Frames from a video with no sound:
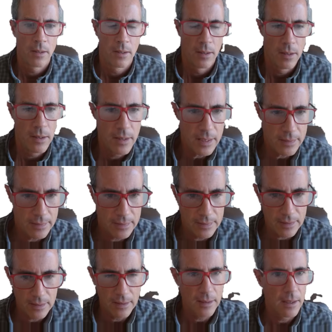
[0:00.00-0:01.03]

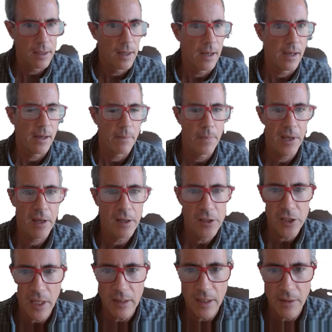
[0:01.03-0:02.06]
This
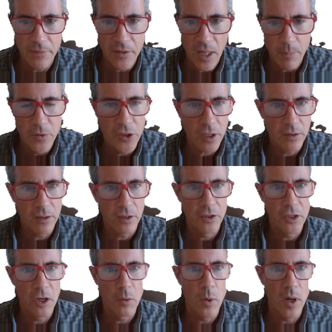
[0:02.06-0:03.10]
page I left up just to
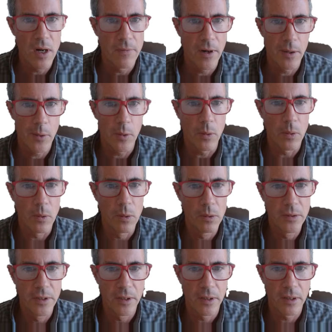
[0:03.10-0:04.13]
show one of our
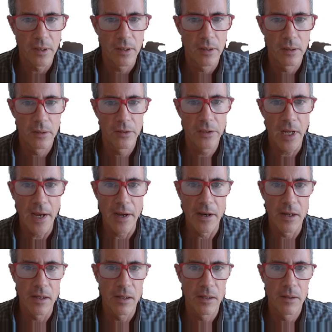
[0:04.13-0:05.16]
older
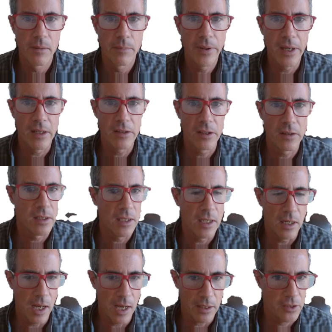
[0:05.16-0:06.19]
style pages, and it
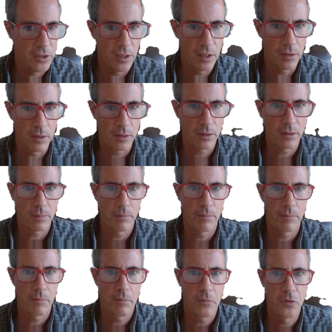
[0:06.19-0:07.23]
actually looks
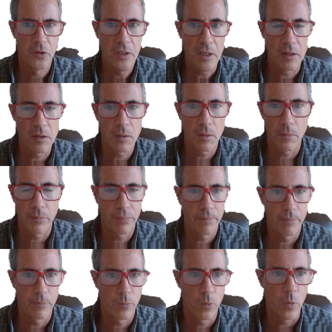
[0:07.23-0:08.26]
still
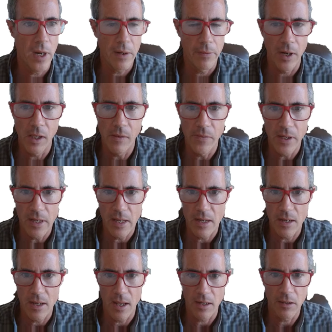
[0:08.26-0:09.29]
quite relevant
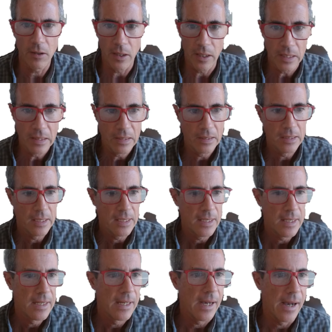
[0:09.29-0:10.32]
and good.
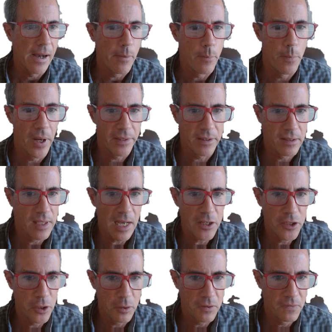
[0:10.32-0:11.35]
But the
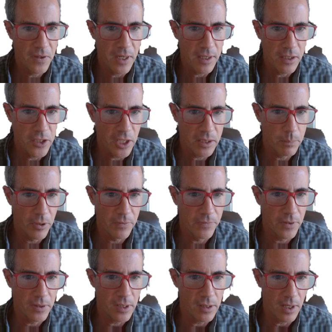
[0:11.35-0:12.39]
slideshows fit in just
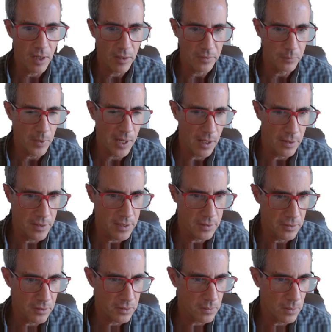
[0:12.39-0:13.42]
perfectly there as well. These
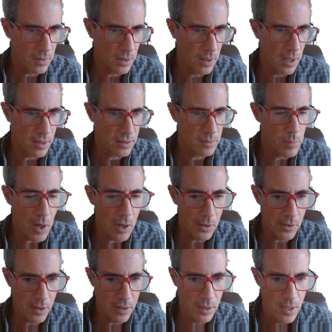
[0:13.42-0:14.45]
are
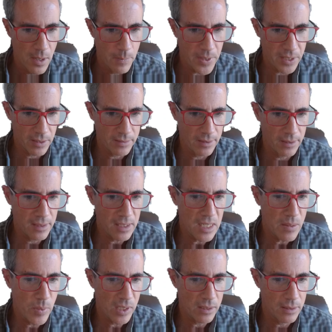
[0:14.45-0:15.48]
smaller because the
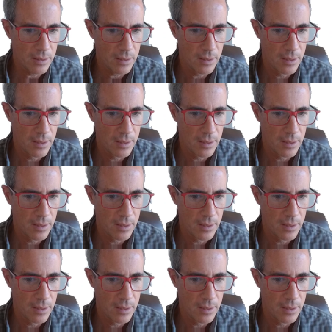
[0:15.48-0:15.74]
theme is